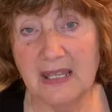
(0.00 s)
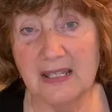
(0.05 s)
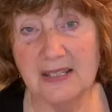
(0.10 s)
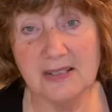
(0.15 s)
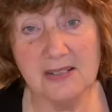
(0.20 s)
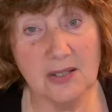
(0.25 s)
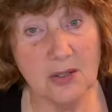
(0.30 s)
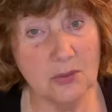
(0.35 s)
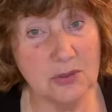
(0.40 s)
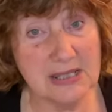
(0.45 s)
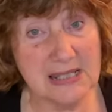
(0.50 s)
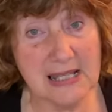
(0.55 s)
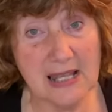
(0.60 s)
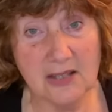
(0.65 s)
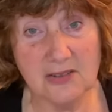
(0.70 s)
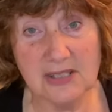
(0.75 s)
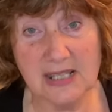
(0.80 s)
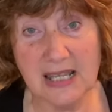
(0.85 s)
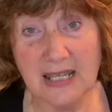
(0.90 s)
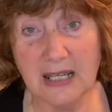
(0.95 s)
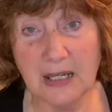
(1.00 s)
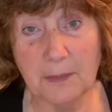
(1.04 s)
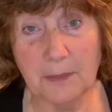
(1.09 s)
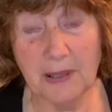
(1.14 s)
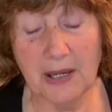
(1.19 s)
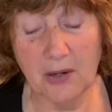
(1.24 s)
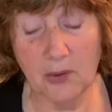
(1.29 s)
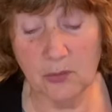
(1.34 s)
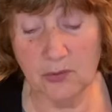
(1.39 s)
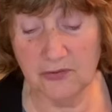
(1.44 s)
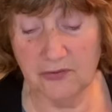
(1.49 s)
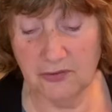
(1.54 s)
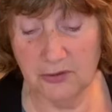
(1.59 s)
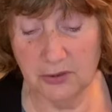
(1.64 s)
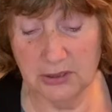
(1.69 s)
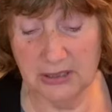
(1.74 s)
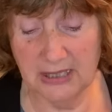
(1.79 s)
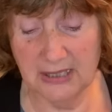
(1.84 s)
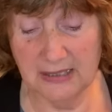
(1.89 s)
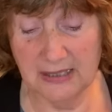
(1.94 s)
So it sounds like a
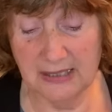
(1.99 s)
powerful